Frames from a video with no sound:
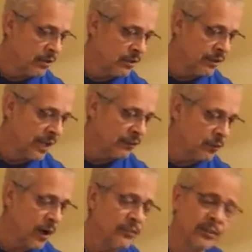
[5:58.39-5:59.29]
Your next
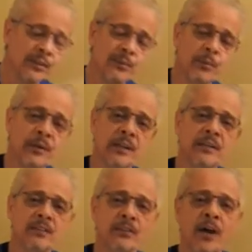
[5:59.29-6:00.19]
question is pretty
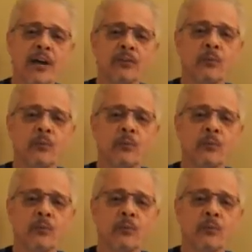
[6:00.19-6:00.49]
easy. You ask